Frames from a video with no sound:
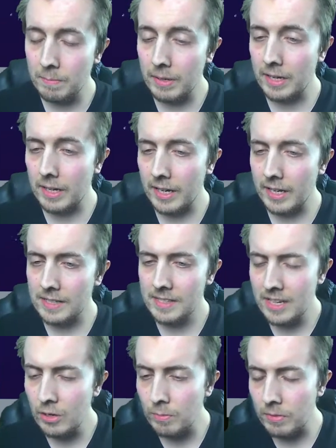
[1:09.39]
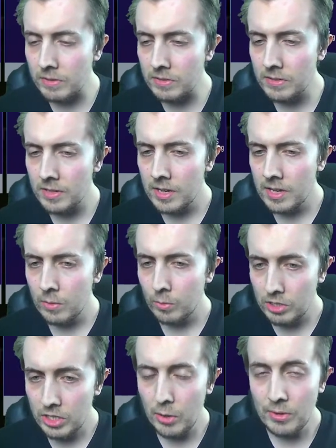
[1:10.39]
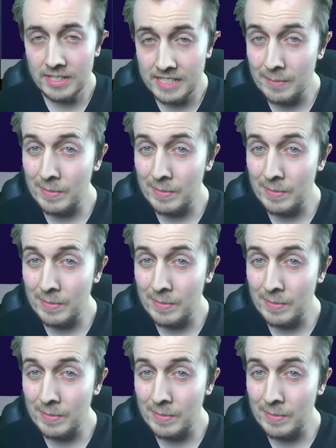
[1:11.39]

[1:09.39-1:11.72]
But like Tielemans was the only team